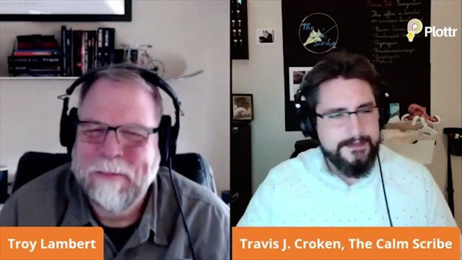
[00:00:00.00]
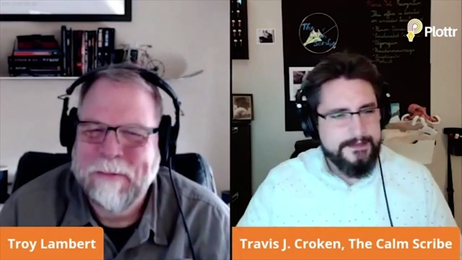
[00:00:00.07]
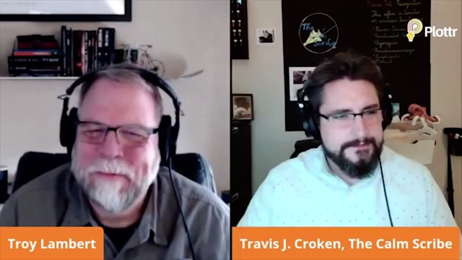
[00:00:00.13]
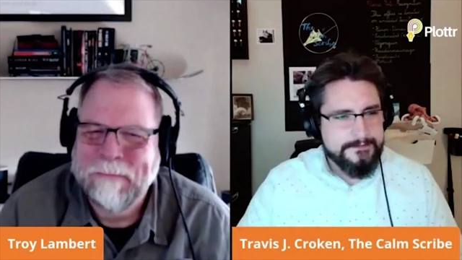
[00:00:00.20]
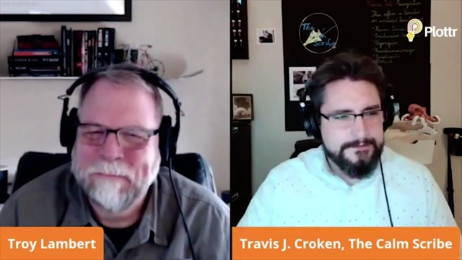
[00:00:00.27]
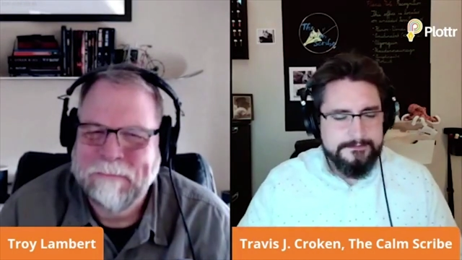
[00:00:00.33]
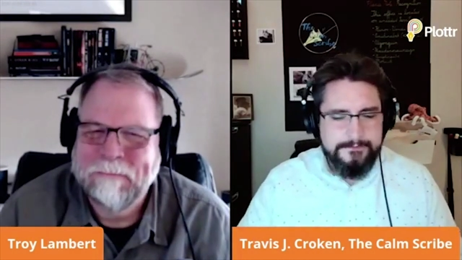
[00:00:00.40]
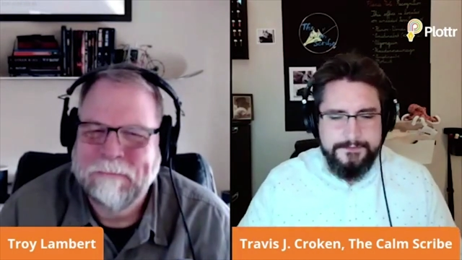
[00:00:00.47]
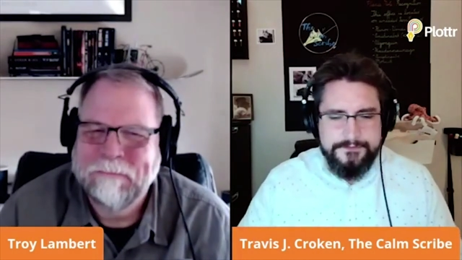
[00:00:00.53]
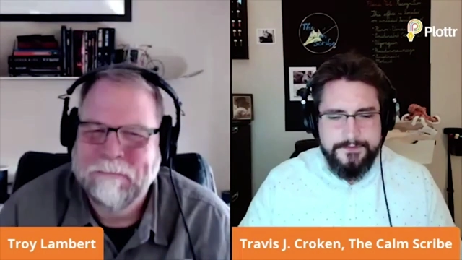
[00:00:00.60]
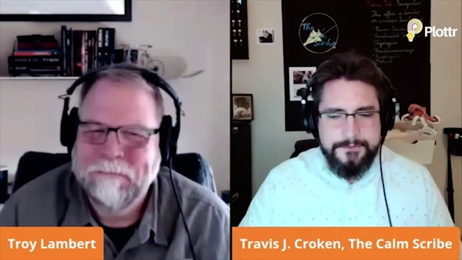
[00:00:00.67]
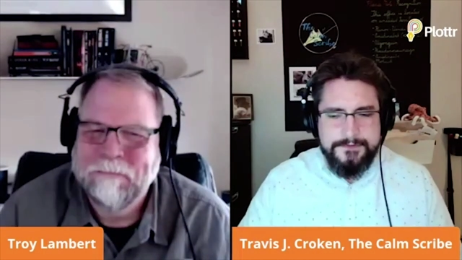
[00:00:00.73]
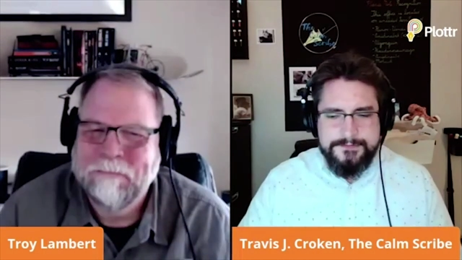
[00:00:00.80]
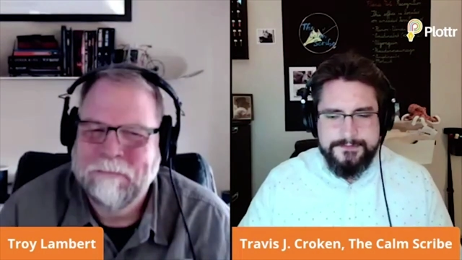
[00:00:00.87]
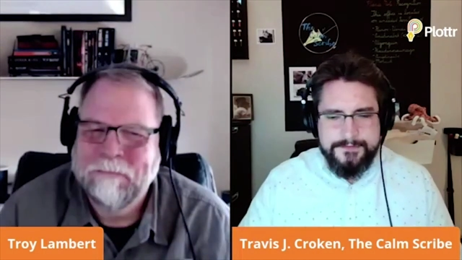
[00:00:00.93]
Speaker 1: And if
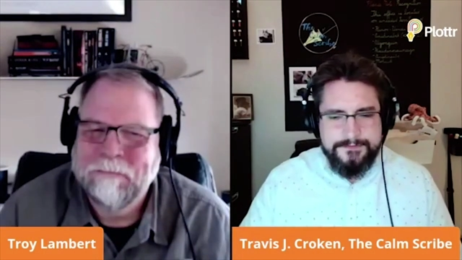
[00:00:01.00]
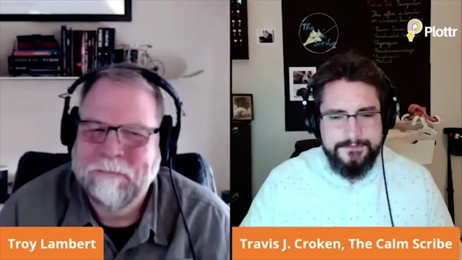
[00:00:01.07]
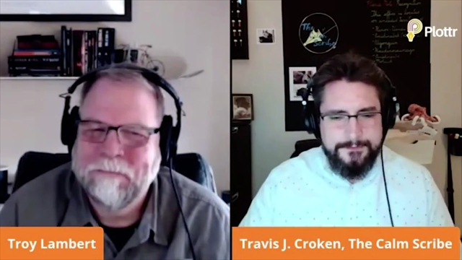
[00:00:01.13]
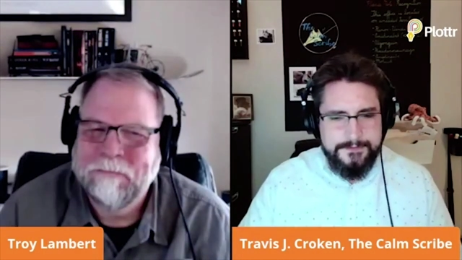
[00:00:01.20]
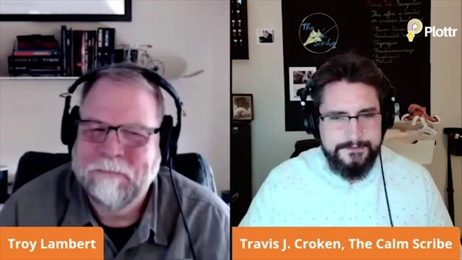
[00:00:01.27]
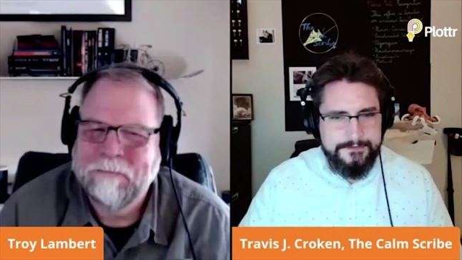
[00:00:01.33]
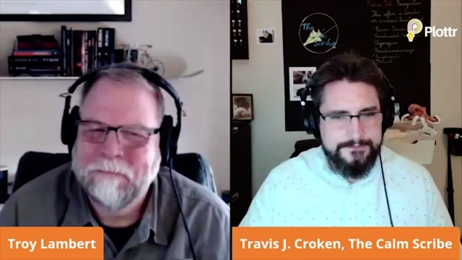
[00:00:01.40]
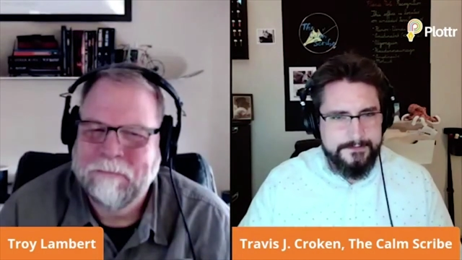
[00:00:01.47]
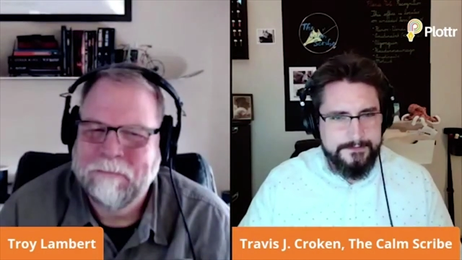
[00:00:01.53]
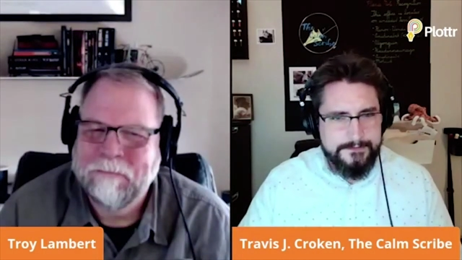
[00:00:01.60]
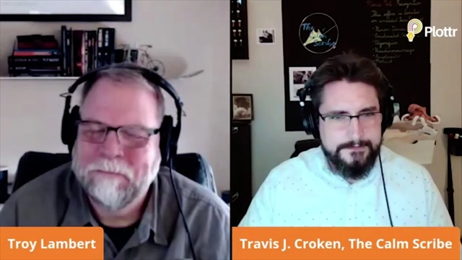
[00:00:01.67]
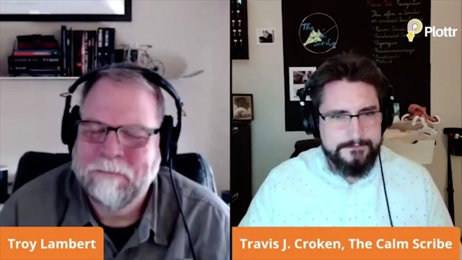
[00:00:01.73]
someone says something silly,